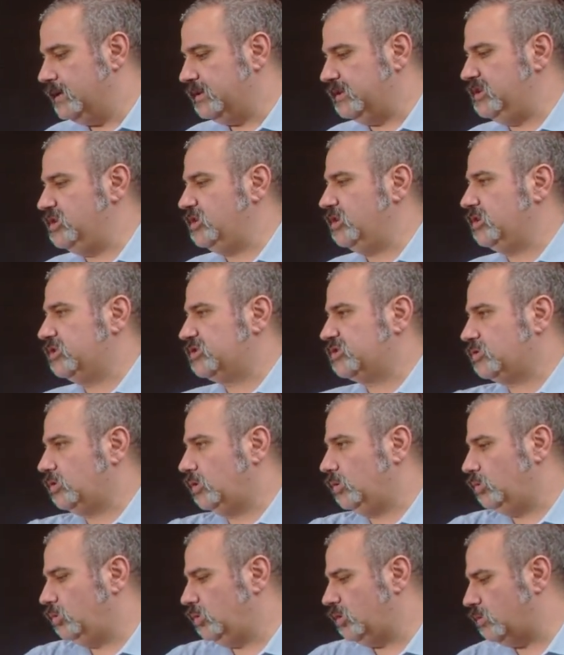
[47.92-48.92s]
Then you're going to
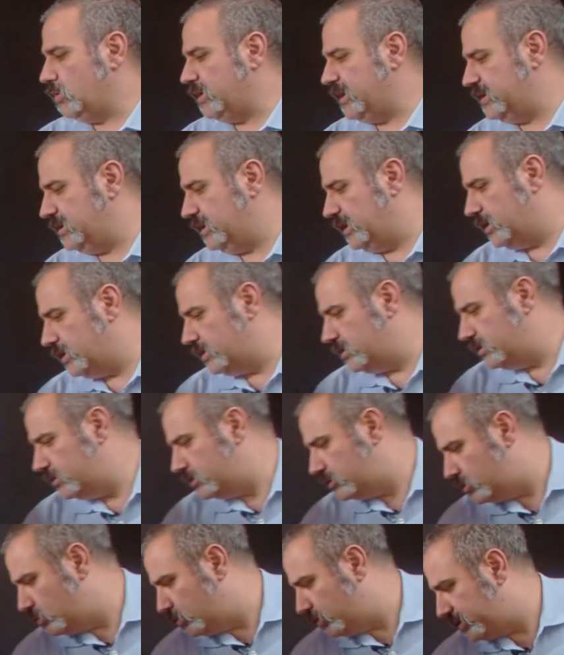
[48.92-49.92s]
scroll all the way down
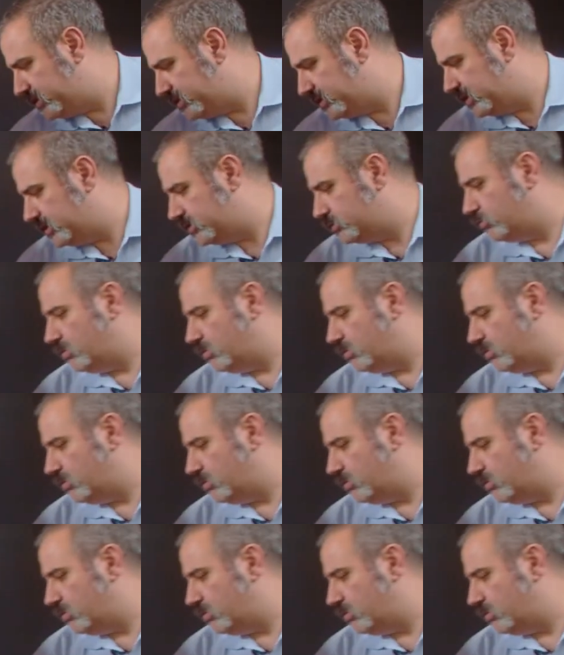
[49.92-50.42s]
to where it says